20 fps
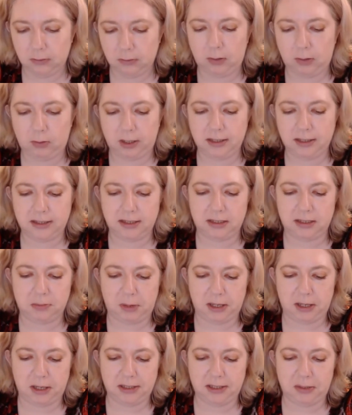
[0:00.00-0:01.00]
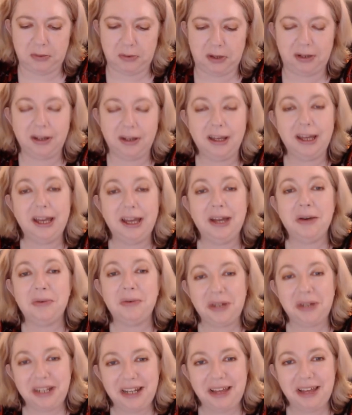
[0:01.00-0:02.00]
the red one's the spicy one.
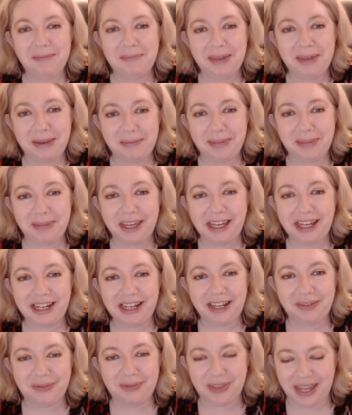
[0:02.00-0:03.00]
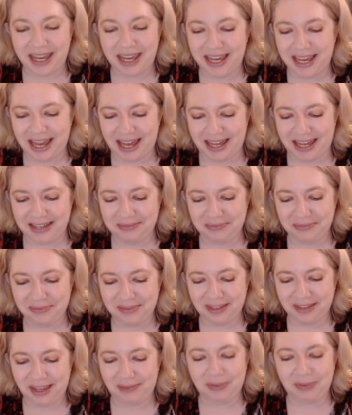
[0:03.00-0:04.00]
Wouldn't it be mean if they,
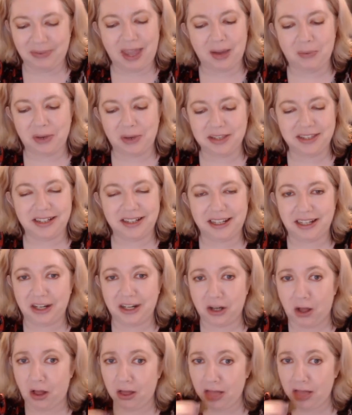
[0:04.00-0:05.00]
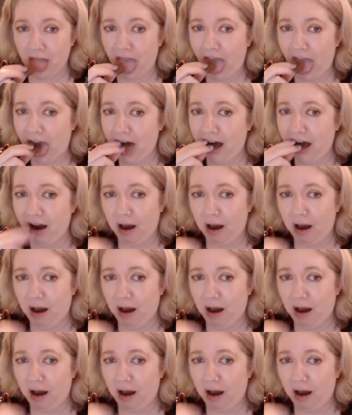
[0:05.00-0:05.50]
if that wasn't it at all?